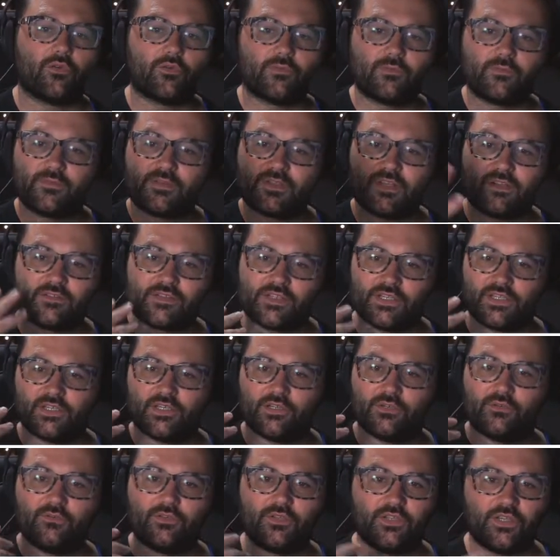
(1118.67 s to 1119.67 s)
themselves at
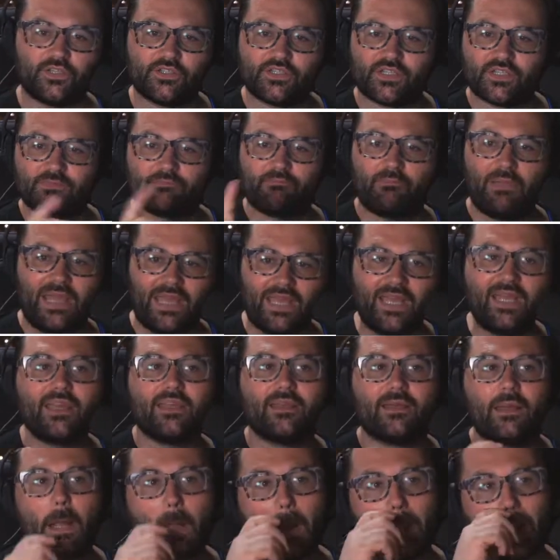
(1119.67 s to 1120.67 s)
you, and you could just pick.
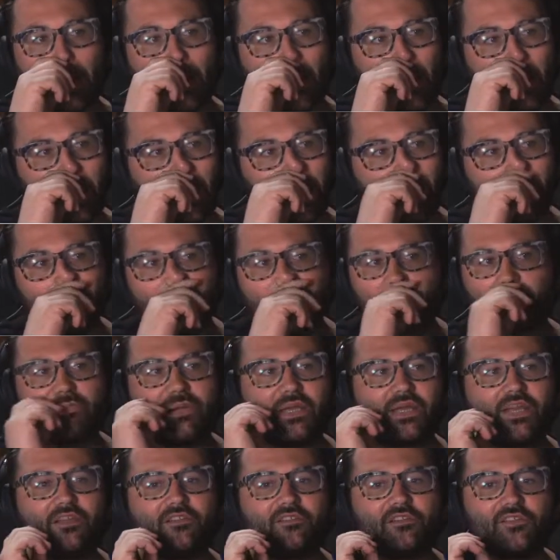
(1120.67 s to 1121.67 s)

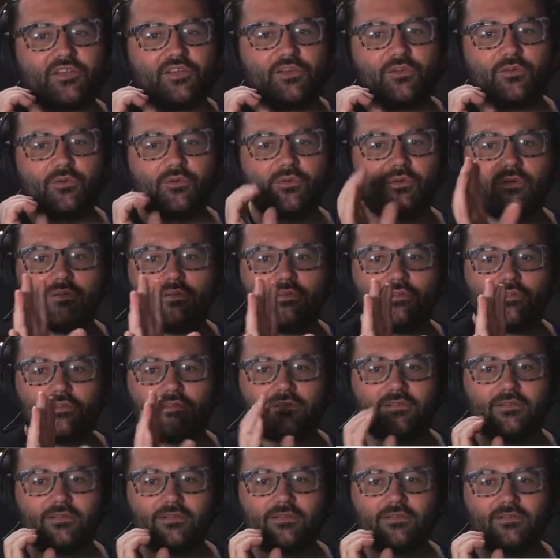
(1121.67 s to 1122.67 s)
Because you
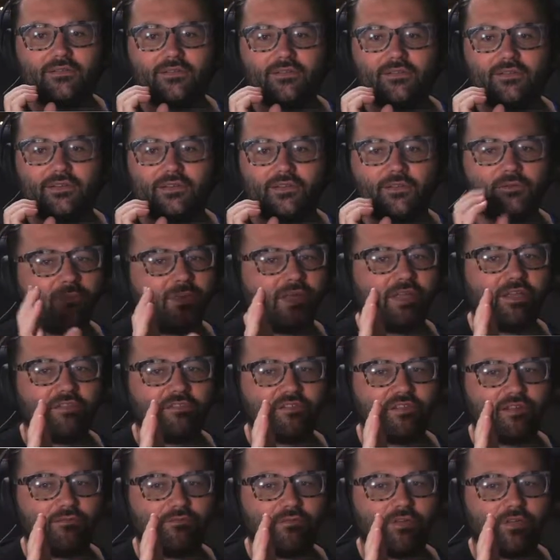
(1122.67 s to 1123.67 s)
make
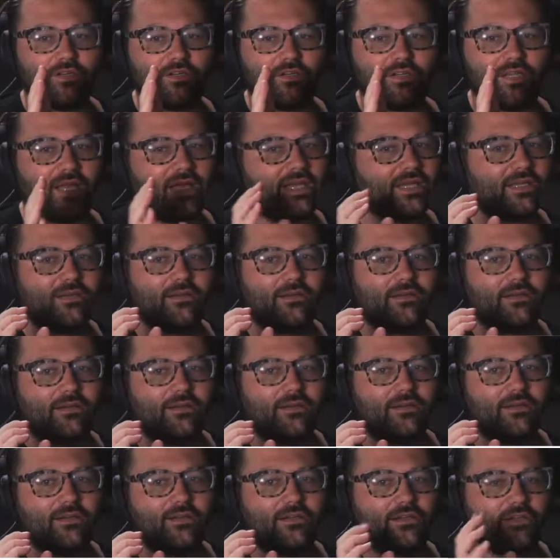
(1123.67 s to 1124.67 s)
yourself look like
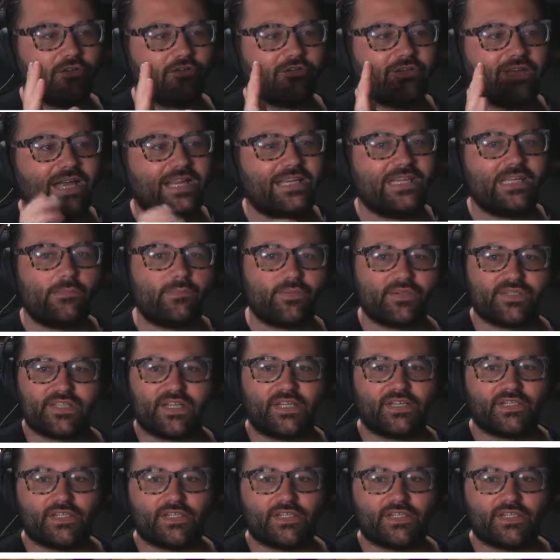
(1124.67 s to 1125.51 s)
you're 90%